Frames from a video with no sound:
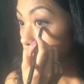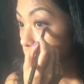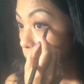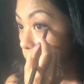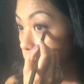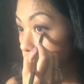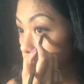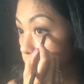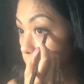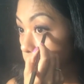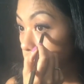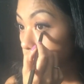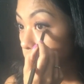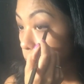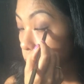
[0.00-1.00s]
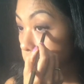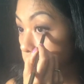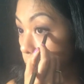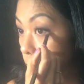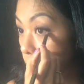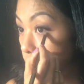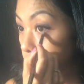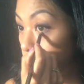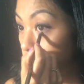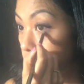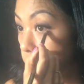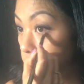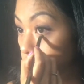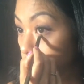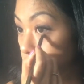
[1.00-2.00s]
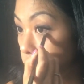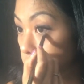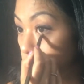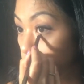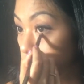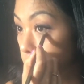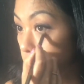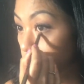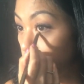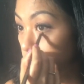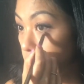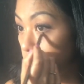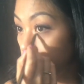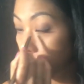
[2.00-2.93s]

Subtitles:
and then put that on top of that taupe color.